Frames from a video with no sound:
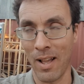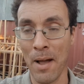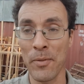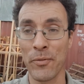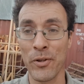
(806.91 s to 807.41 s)

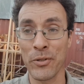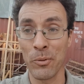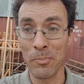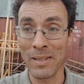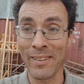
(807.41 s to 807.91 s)
I'm the first
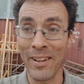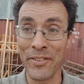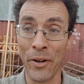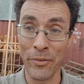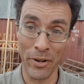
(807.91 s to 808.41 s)
to admit that
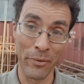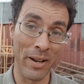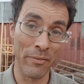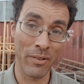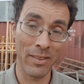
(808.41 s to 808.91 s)
I don't know
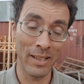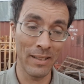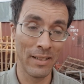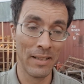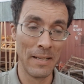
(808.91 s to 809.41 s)
everything,